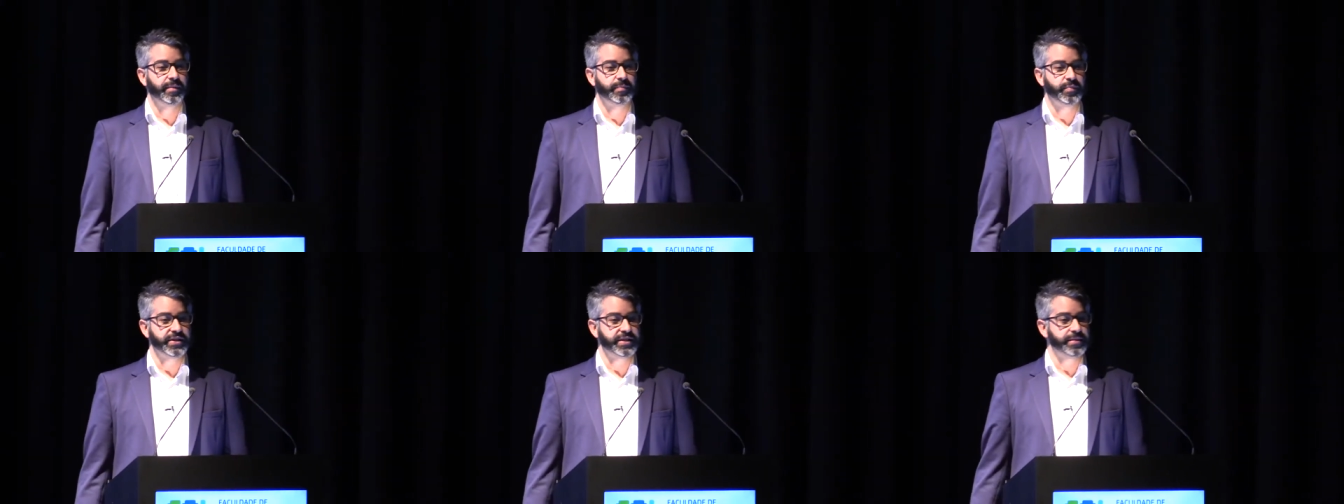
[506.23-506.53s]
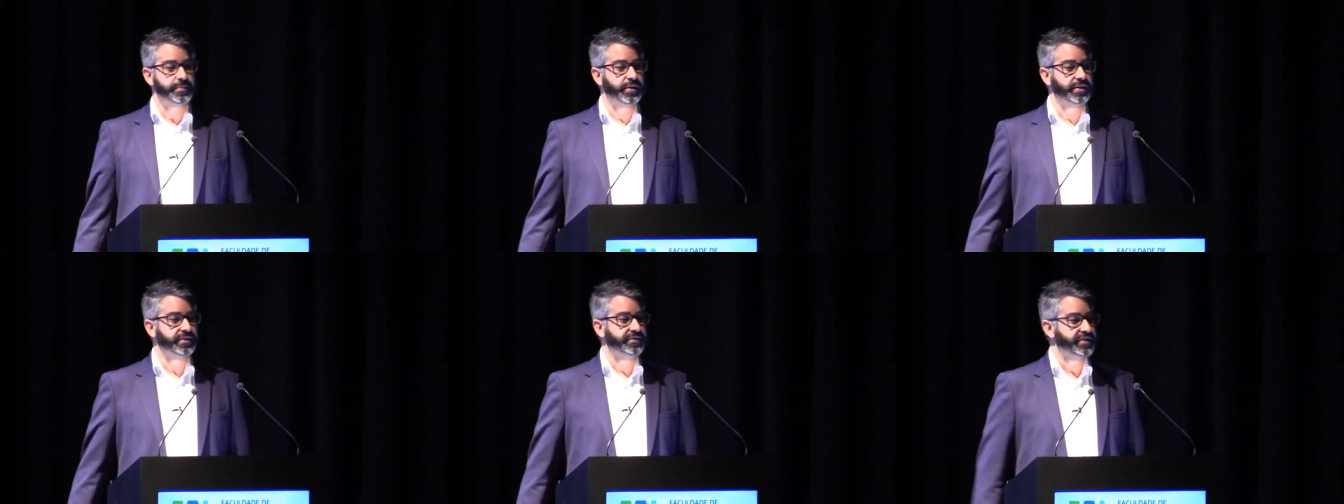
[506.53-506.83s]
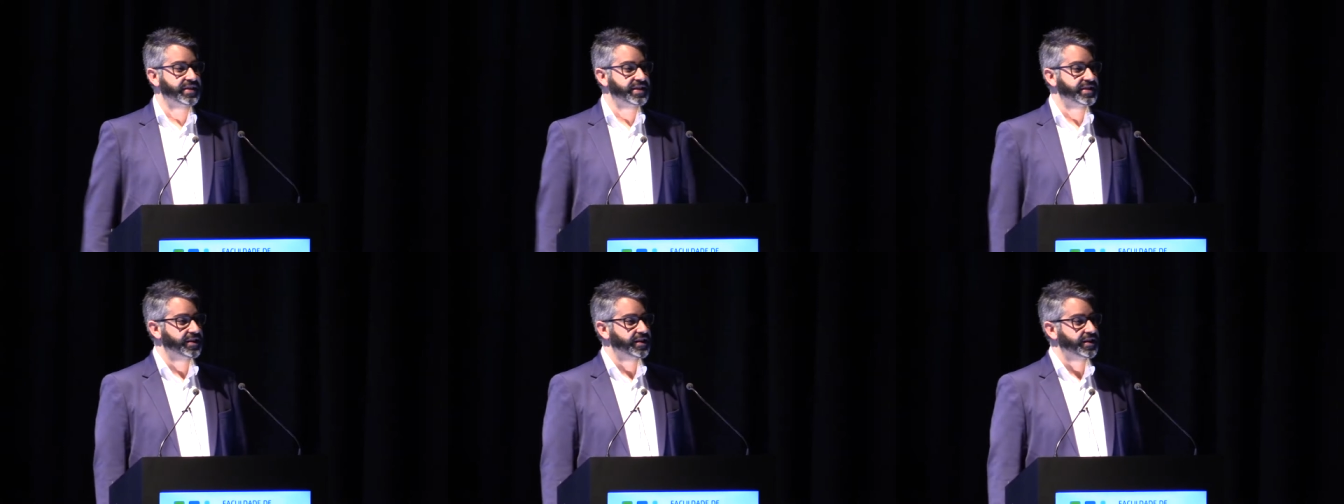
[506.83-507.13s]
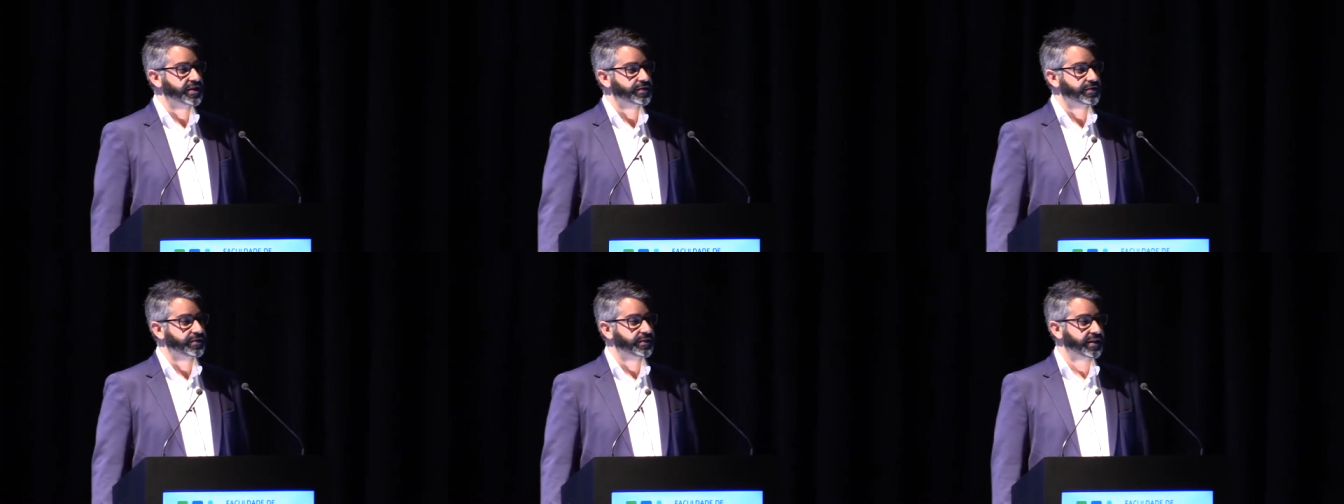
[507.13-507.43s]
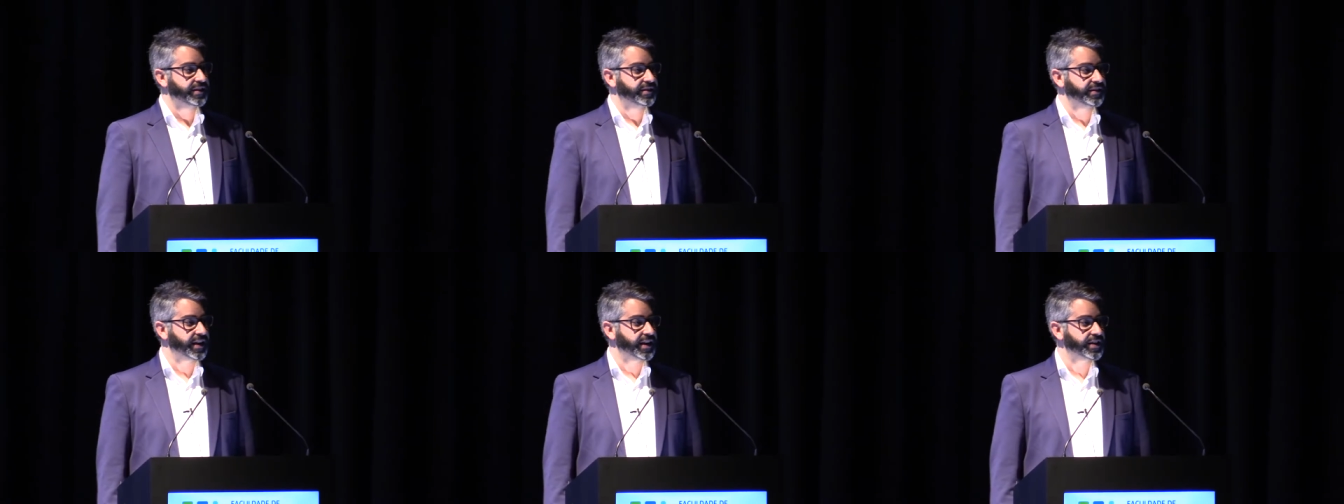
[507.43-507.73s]
principal investigator,
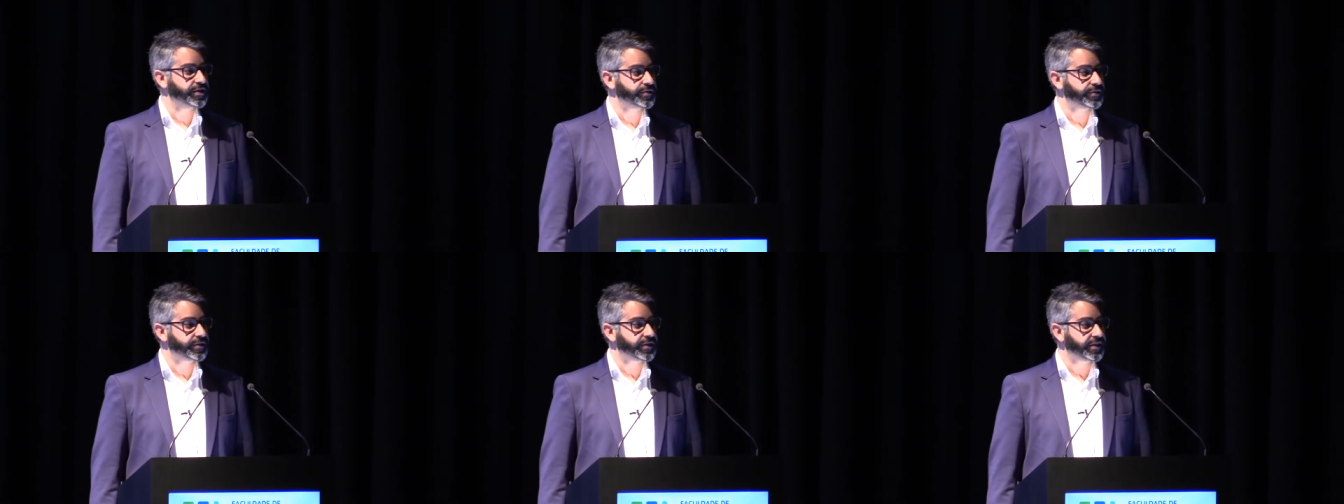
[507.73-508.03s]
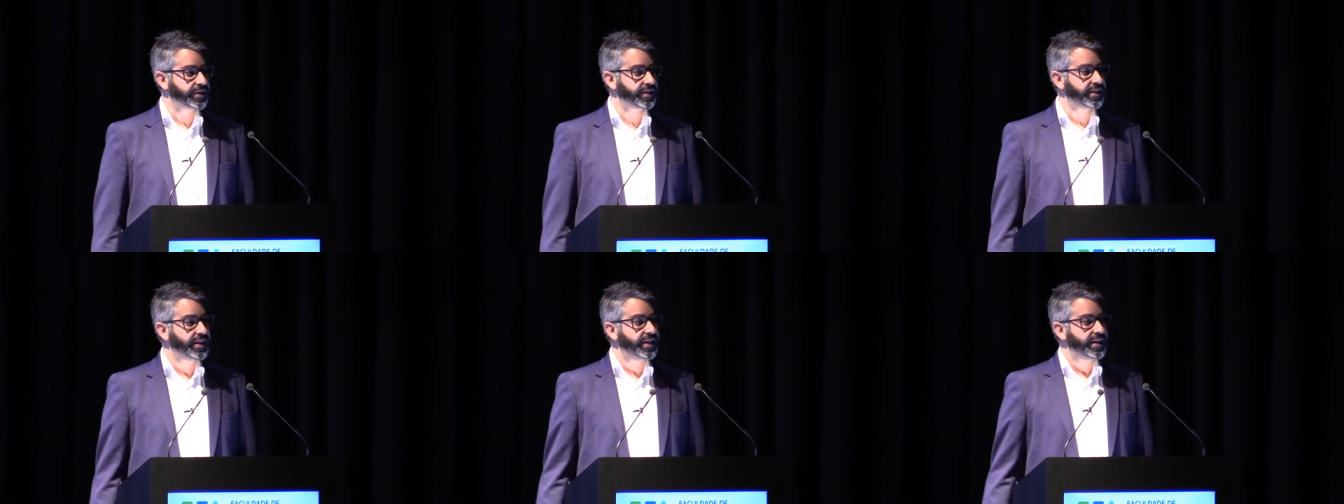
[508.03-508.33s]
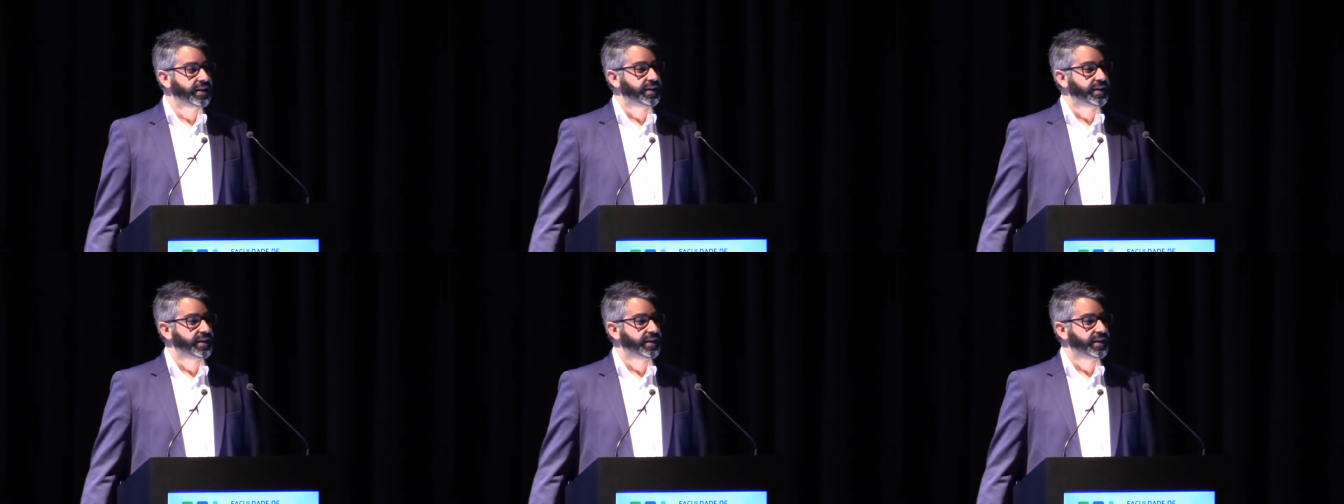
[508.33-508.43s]
and lecturer